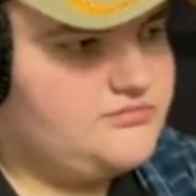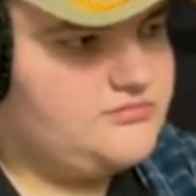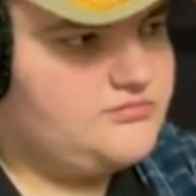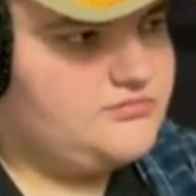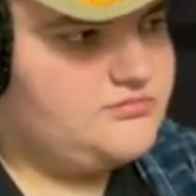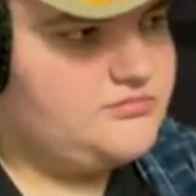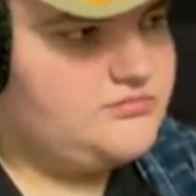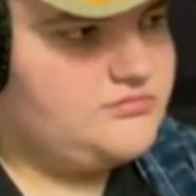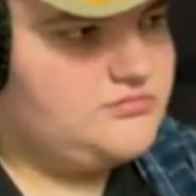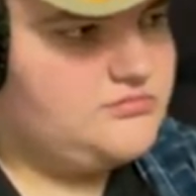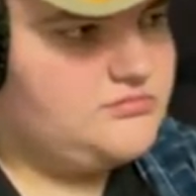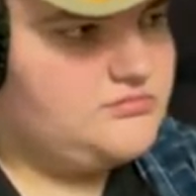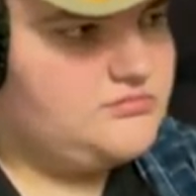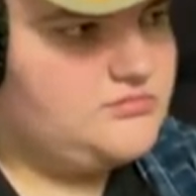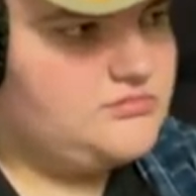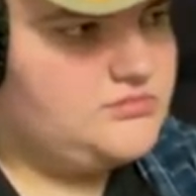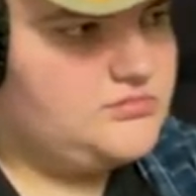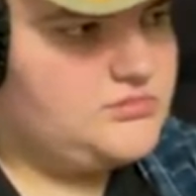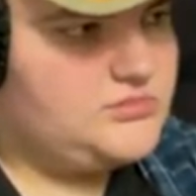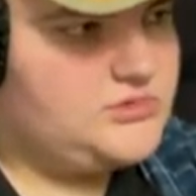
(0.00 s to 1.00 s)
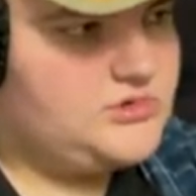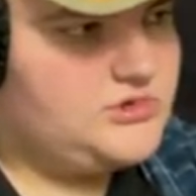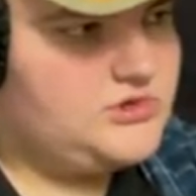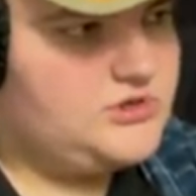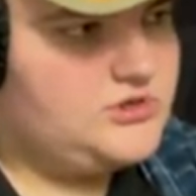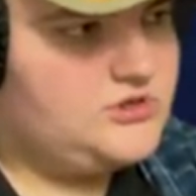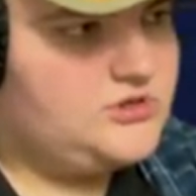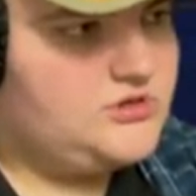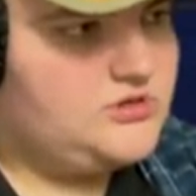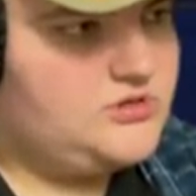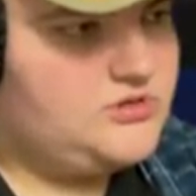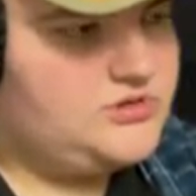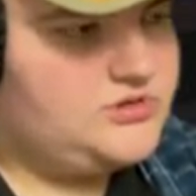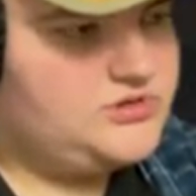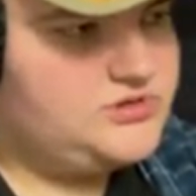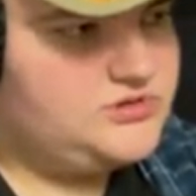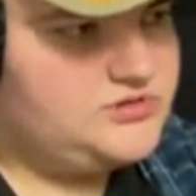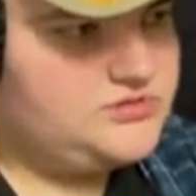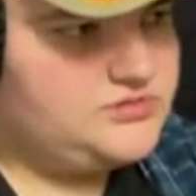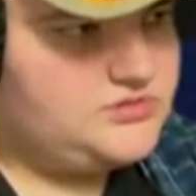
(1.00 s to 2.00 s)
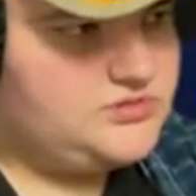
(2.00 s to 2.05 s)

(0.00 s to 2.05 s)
Nothing is said.